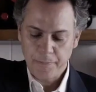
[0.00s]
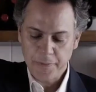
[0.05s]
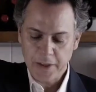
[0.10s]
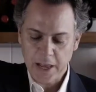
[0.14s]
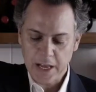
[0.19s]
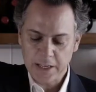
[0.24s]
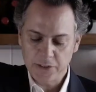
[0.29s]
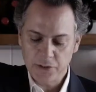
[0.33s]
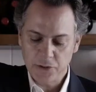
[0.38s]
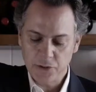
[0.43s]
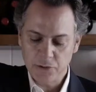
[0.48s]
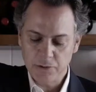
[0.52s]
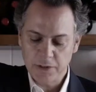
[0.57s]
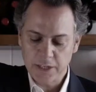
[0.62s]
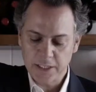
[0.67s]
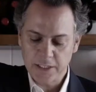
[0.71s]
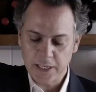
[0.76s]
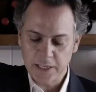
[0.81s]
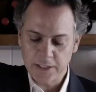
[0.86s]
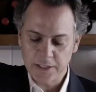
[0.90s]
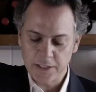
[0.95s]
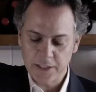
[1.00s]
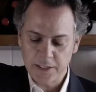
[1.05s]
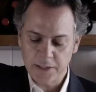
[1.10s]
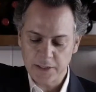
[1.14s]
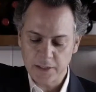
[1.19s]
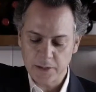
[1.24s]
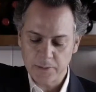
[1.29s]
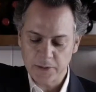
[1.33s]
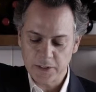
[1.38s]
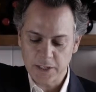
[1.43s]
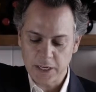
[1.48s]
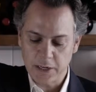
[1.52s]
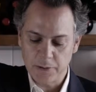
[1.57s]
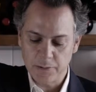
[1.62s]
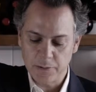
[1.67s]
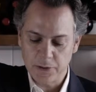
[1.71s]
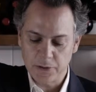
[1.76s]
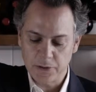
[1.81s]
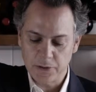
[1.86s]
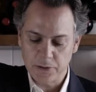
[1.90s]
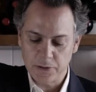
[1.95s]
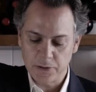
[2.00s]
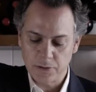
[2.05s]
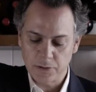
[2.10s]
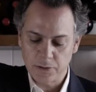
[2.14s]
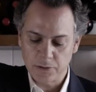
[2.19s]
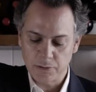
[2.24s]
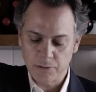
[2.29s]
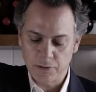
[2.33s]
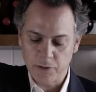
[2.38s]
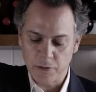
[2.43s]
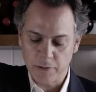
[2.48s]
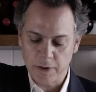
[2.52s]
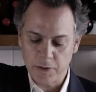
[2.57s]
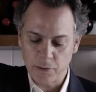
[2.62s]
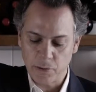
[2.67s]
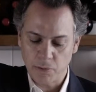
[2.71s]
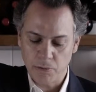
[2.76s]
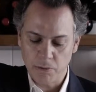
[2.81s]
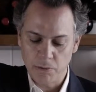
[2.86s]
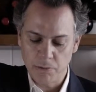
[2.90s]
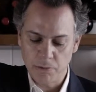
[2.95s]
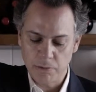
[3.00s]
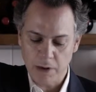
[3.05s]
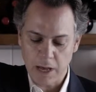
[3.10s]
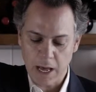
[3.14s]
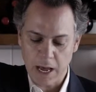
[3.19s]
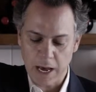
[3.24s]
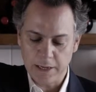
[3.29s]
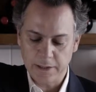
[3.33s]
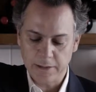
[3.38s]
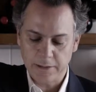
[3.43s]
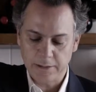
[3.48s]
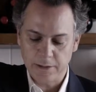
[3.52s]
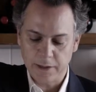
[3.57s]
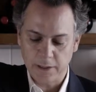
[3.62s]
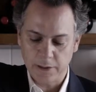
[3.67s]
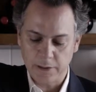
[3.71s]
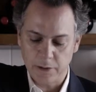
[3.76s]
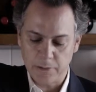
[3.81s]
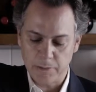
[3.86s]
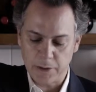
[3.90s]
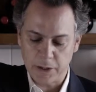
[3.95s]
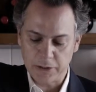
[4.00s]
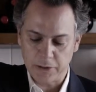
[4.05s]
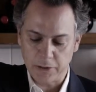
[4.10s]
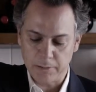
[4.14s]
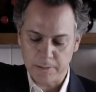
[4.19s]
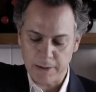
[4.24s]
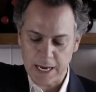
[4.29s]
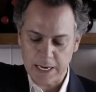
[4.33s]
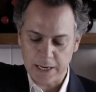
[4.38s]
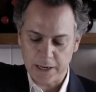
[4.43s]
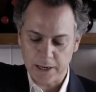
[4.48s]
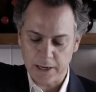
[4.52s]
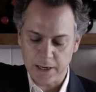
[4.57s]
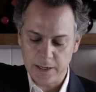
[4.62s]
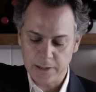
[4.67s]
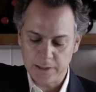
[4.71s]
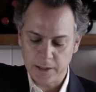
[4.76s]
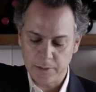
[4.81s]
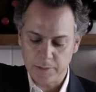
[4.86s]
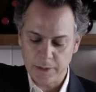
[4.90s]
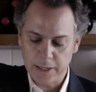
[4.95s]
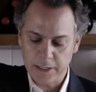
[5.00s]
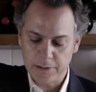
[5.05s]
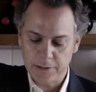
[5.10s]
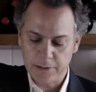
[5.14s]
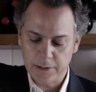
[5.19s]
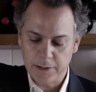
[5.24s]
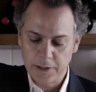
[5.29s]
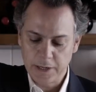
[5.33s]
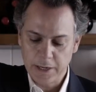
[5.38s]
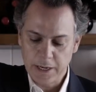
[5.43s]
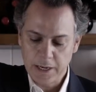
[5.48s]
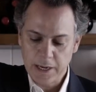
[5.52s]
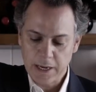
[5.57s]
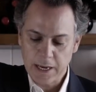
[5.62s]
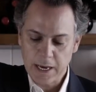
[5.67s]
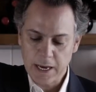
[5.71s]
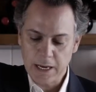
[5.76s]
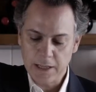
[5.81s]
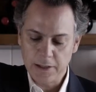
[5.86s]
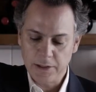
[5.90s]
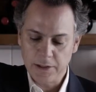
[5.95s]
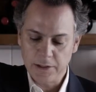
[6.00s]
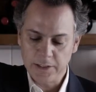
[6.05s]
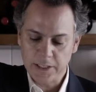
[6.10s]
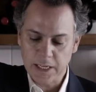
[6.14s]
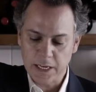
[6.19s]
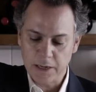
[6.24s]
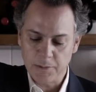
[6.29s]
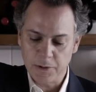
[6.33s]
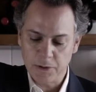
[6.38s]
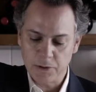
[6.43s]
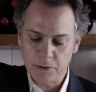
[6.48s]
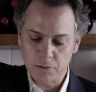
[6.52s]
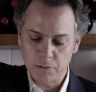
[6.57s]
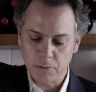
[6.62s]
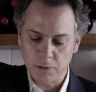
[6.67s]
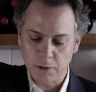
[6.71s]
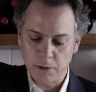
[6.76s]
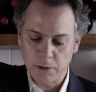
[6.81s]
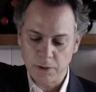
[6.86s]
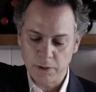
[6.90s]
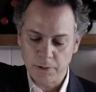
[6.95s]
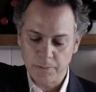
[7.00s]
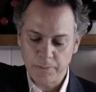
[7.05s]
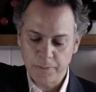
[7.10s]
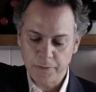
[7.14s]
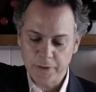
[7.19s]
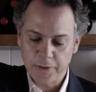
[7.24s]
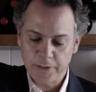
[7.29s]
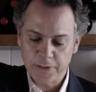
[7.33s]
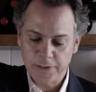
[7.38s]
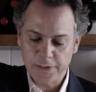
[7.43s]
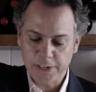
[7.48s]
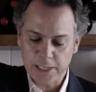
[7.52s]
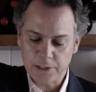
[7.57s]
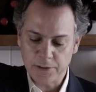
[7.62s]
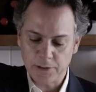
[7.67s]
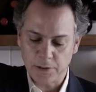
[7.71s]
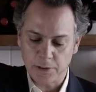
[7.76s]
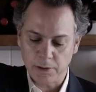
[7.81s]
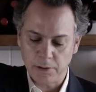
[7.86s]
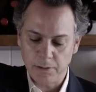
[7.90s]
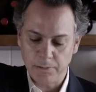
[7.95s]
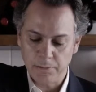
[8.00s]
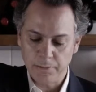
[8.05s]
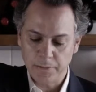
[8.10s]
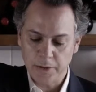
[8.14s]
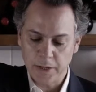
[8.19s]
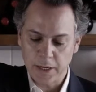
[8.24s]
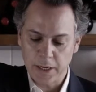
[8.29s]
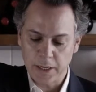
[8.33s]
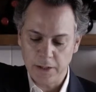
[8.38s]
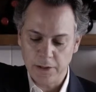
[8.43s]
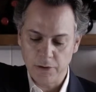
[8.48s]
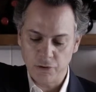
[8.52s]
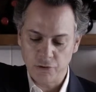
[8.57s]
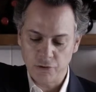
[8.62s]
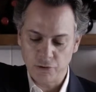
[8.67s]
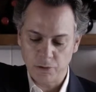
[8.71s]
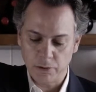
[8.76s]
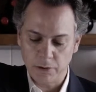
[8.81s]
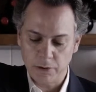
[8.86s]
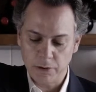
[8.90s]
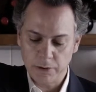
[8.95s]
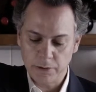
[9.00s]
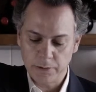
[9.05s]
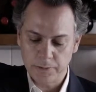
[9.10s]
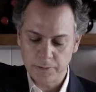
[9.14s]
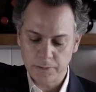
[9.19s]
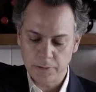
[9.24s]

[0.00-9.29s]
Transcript: As soon as I see some sediments flowing through, I tilt the bottle back a little bit, and the sediments will settle in the shoulder